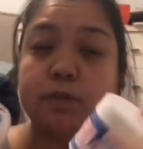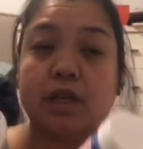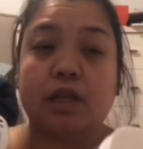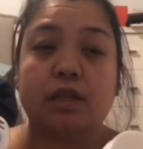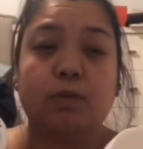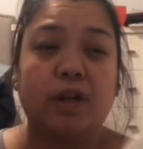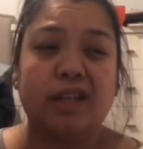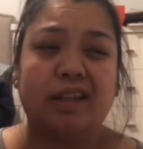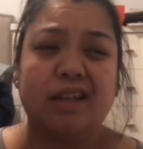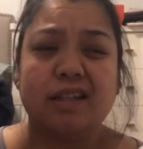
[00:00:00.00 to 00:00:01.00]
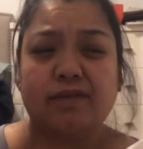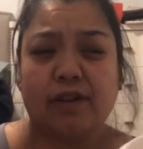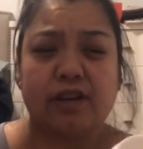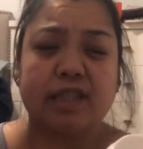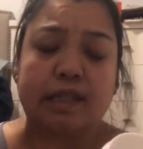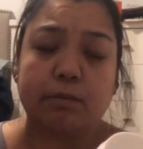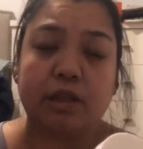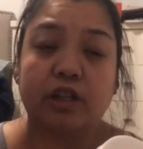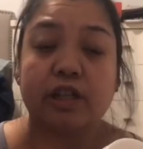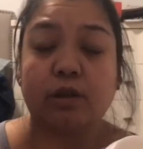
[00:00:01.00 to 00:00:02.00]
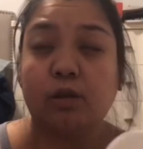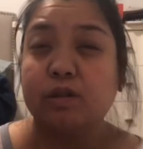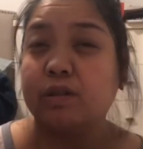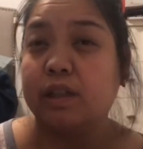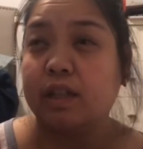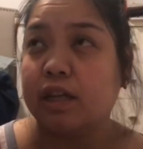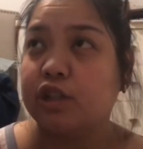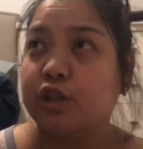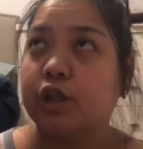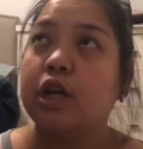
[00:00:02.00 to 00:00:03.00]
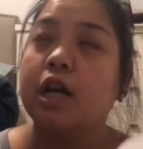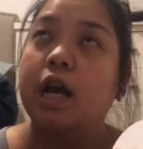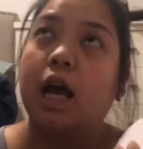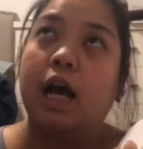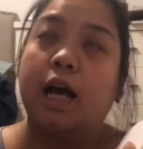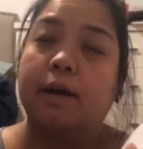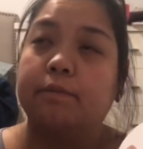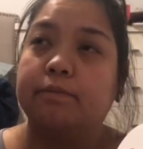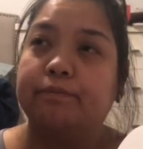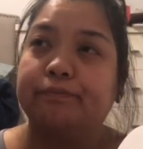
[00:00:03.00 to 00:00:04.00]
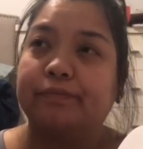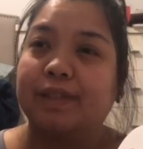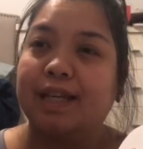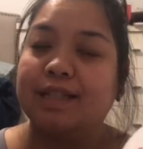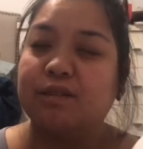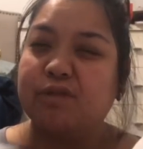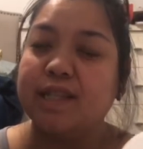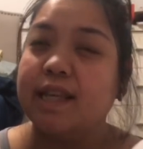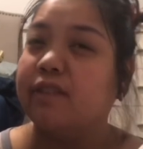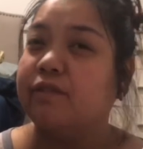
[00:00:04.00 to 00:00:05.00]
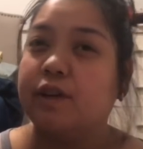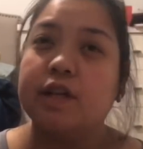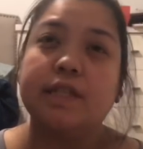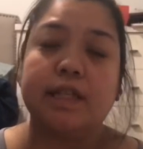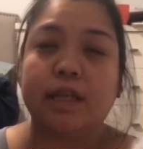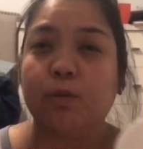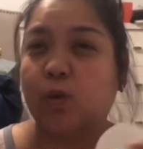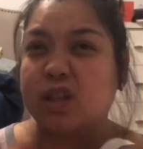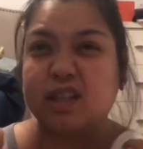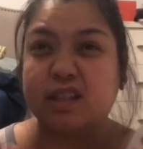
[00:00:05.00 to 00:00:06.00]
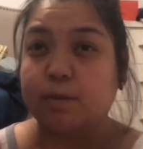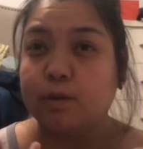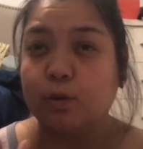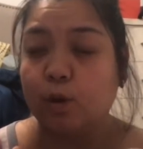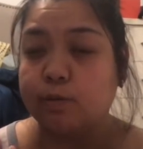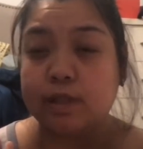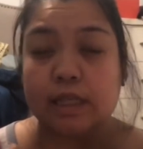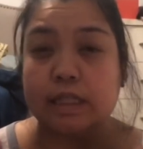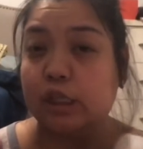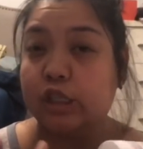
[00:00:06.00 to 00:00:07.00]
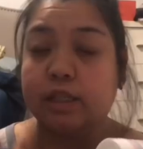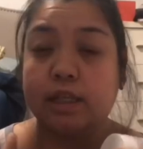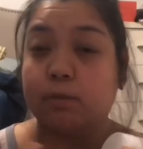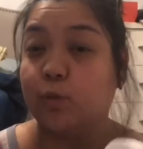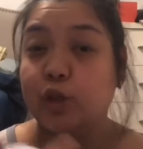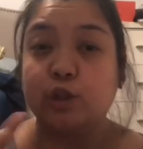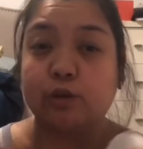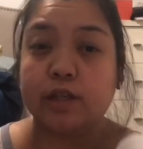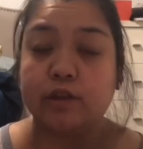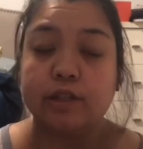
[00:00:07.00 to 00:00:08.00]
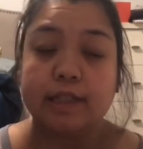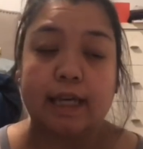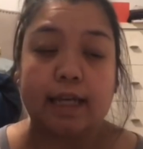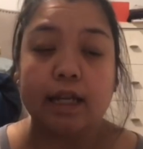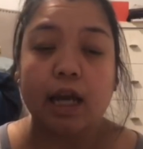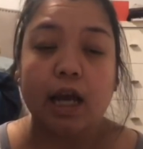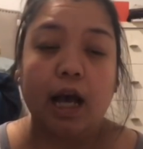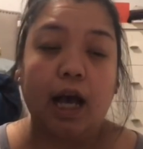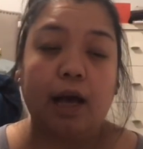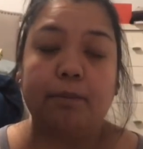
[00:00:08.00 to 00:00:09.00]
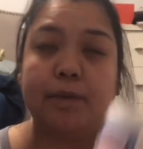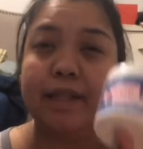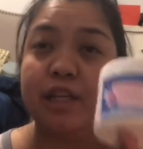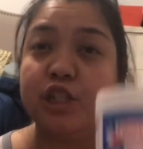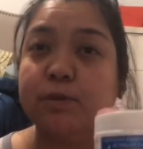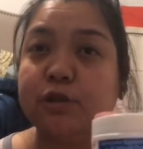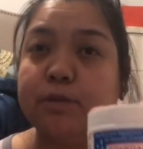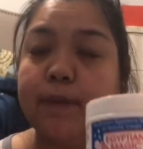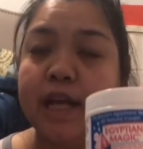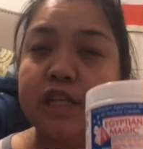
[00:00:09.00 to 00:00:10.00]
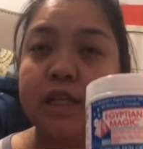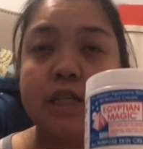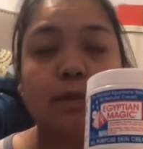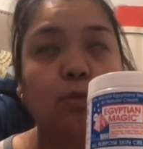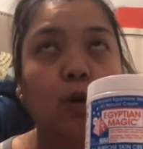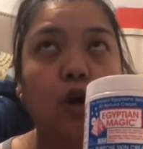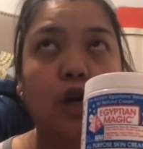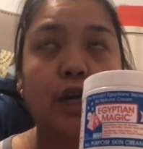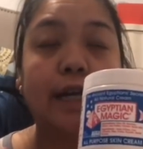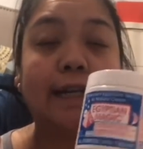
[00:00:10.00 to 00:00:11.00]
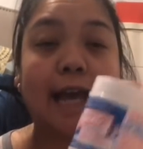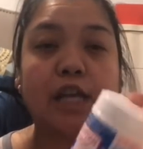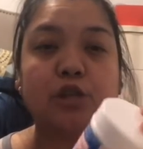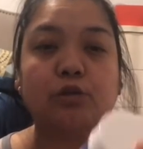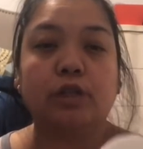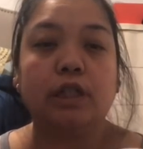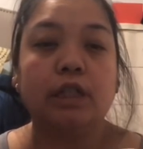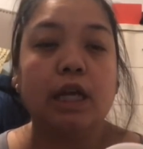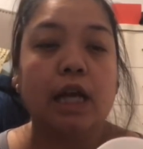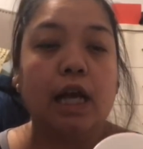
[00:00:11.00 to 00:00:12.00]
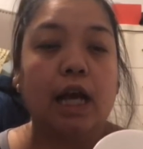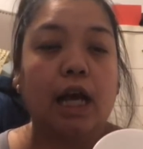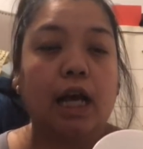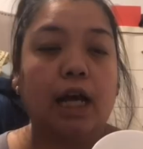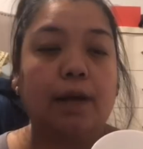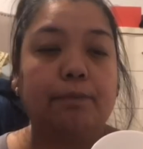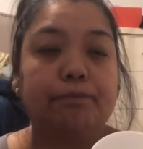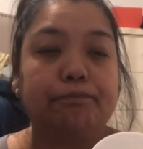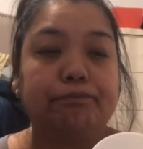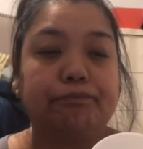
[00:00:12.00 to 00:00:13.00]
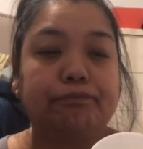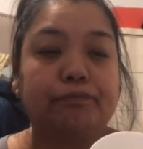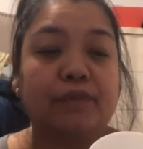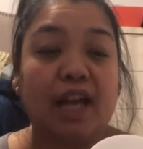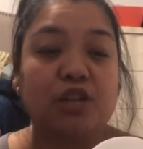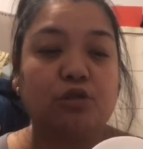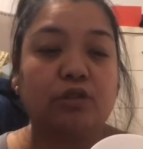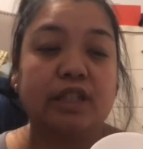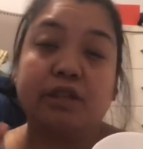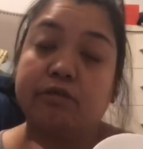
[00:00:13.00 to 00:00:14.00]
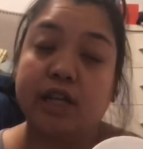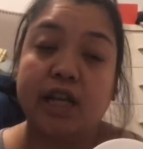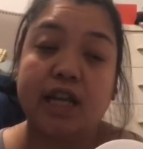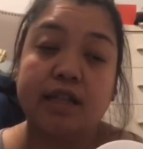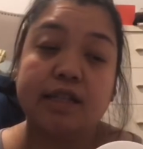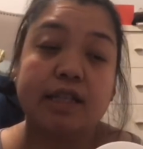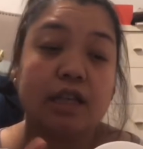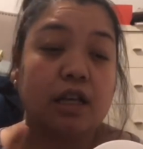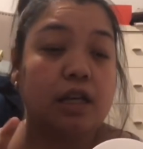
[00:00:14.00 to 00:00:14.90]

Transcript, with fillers: because what it does is very similar and also the texture um, it's greasy at first and then once it absorbs it's just it moisturizes your skin um, but the Egyptian magic is more natural um, natural ingredients